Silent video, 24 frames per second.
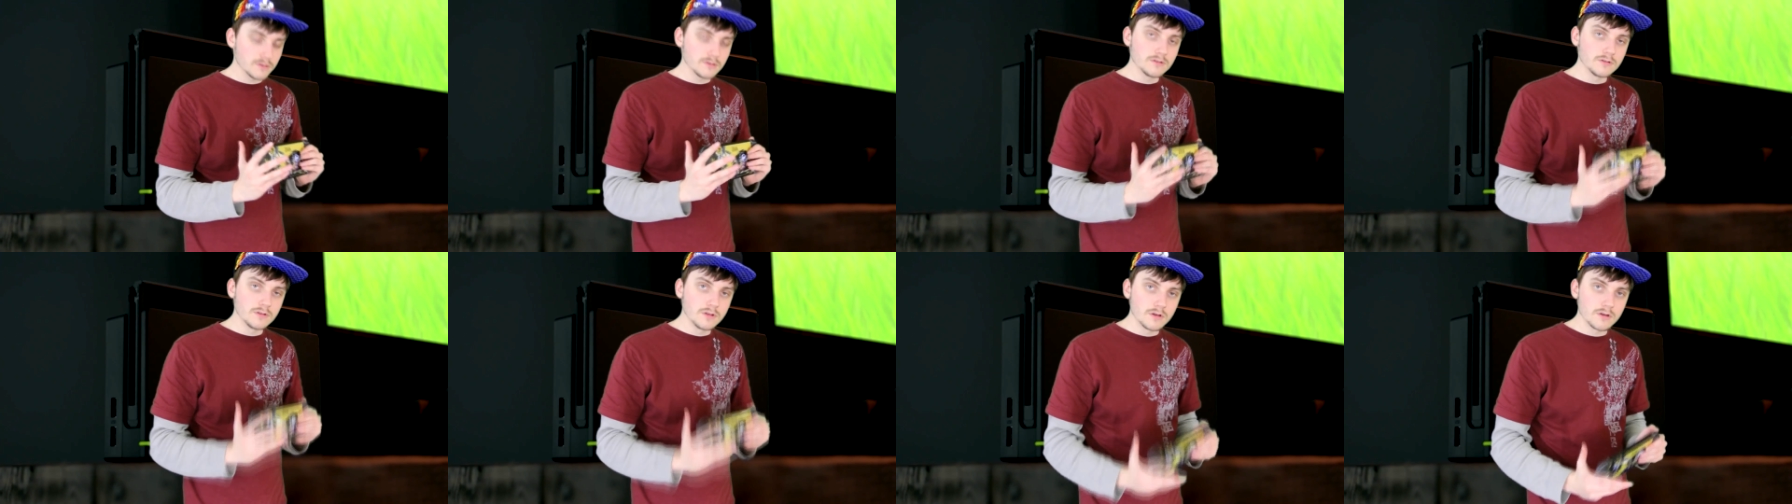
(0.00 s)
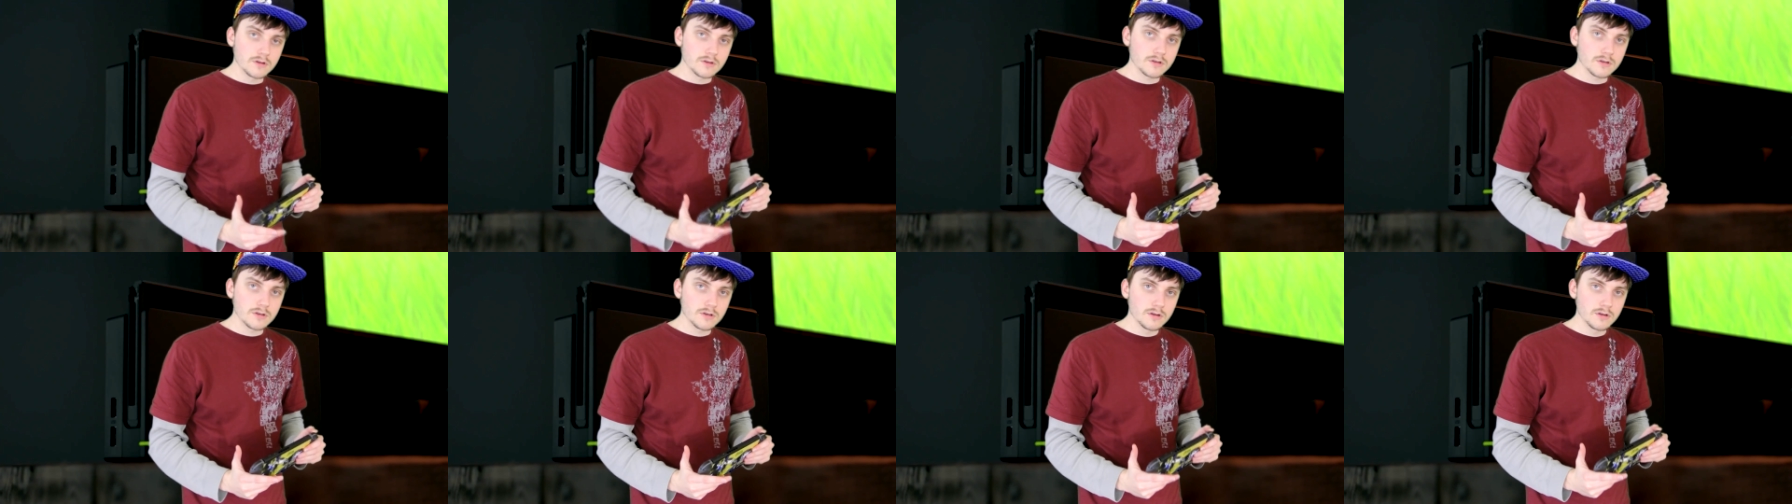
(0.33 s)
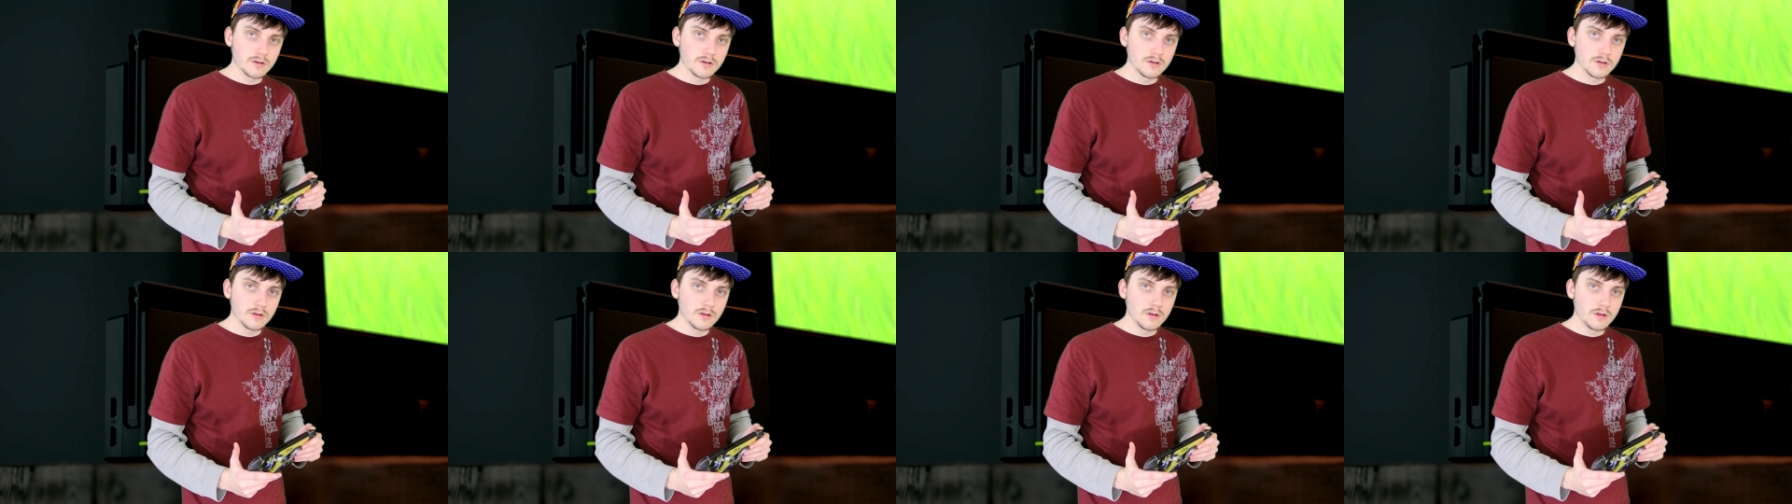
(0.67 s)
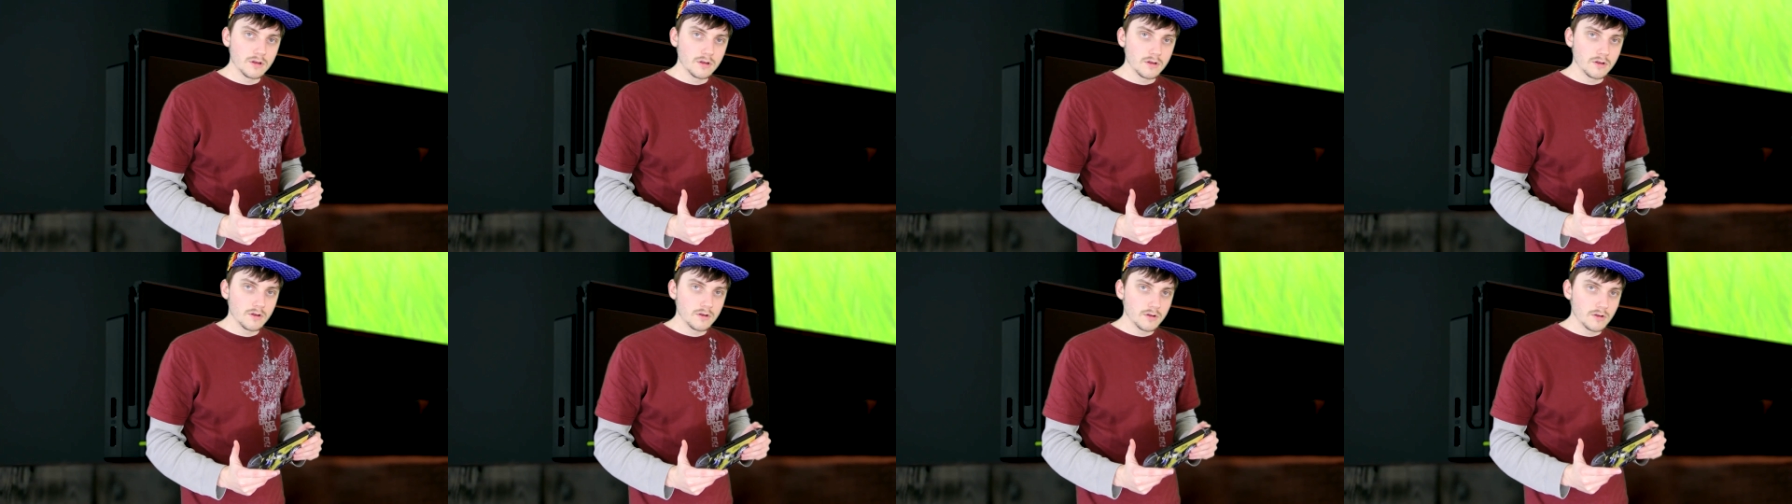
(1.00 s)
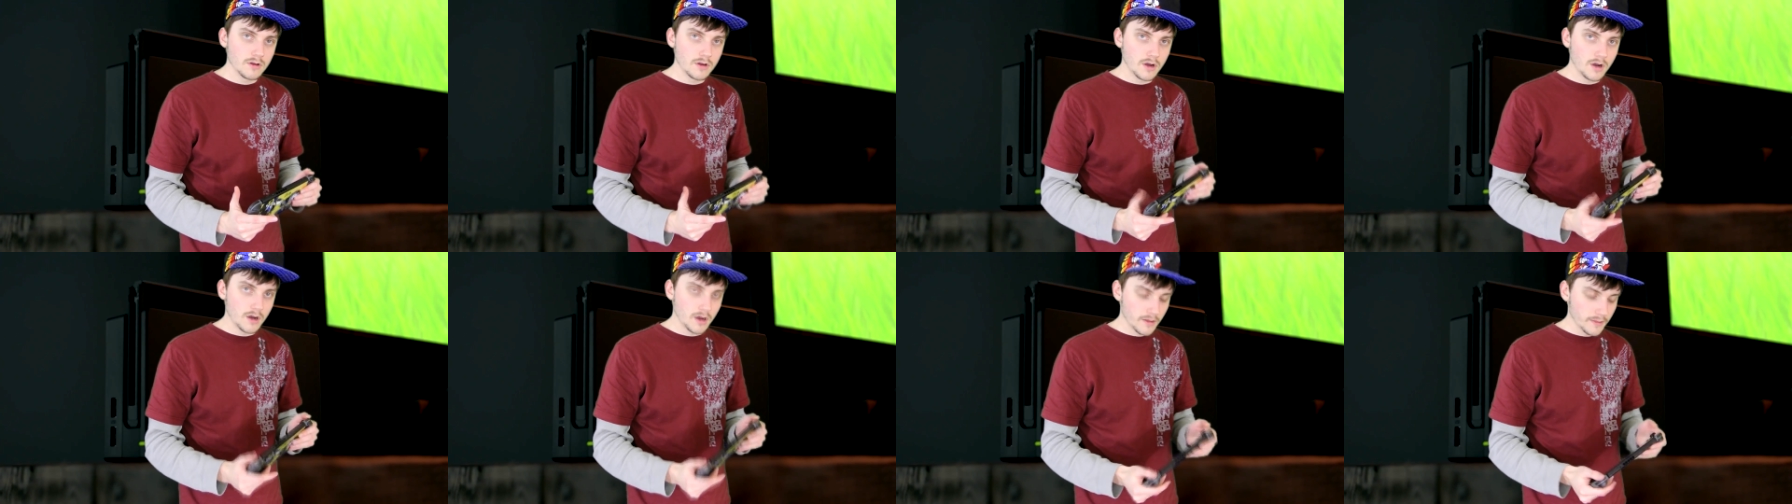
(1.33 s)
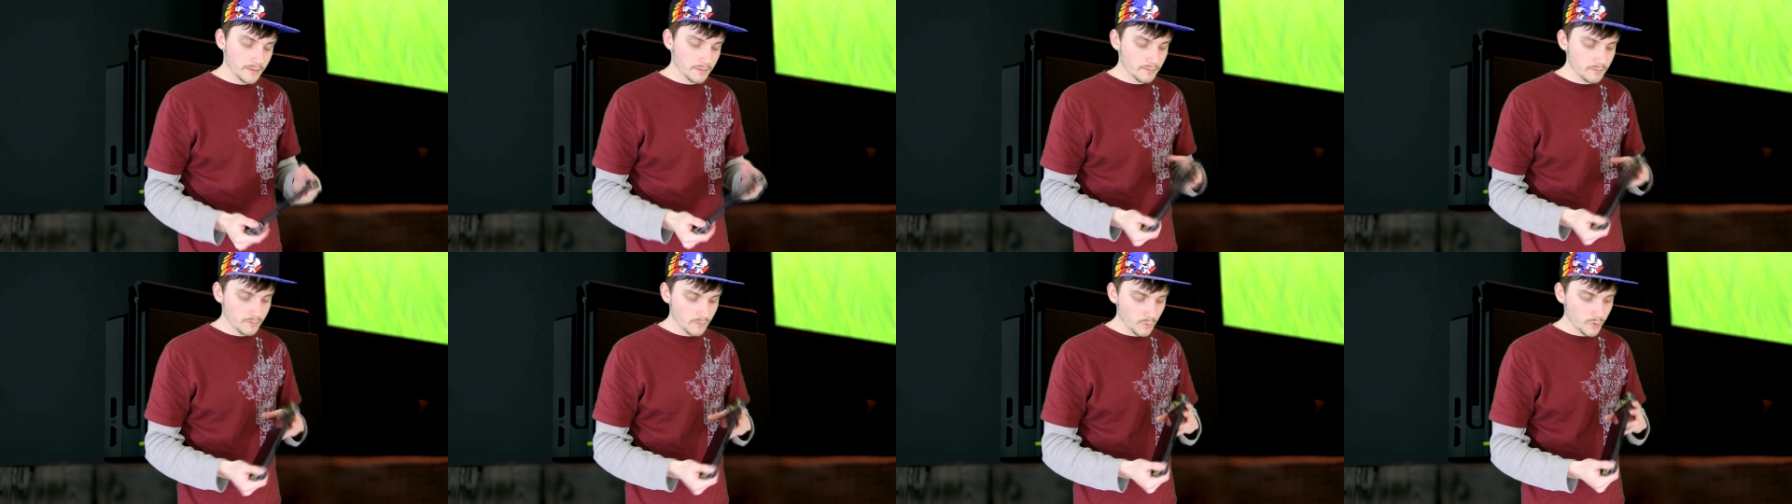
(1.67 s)
look
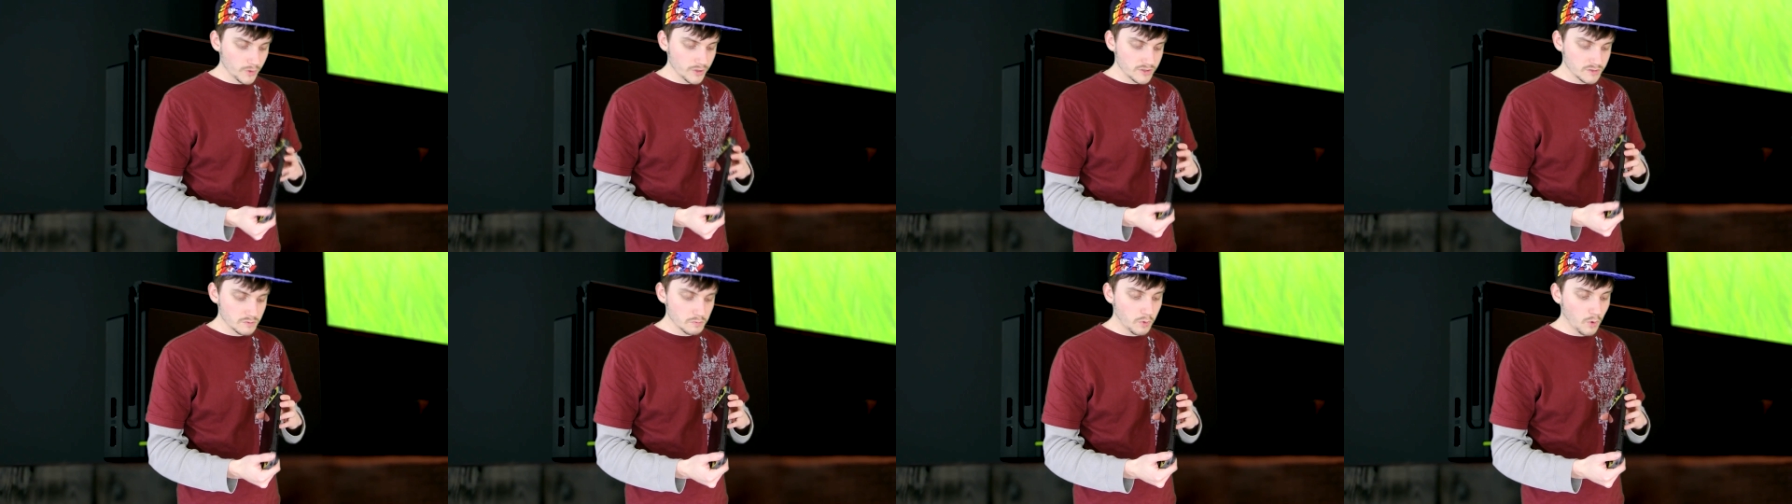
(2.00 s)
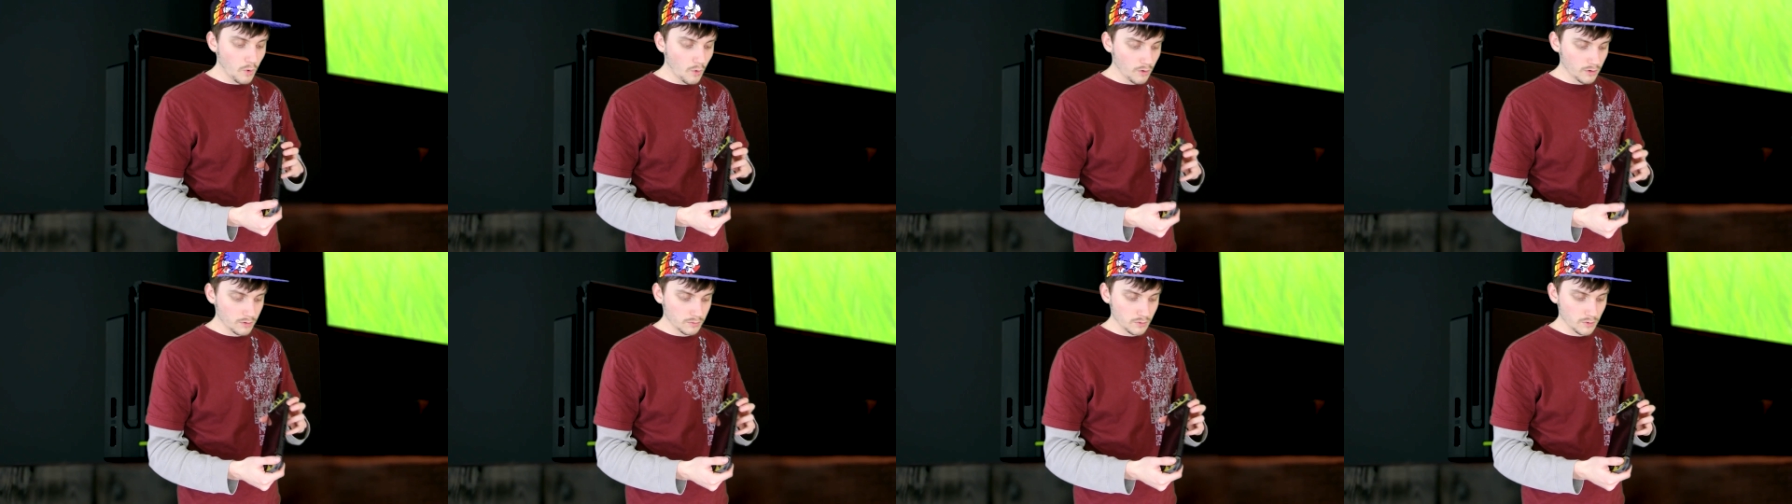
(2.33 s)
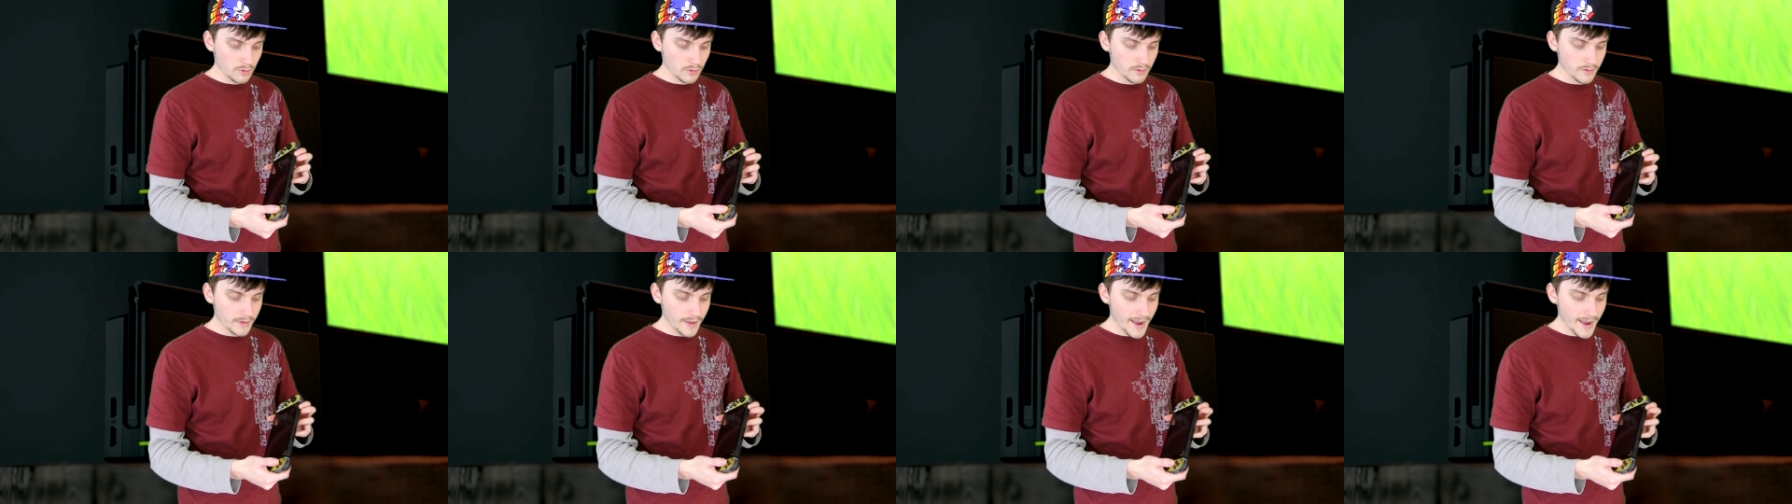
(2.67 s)
when it's portable?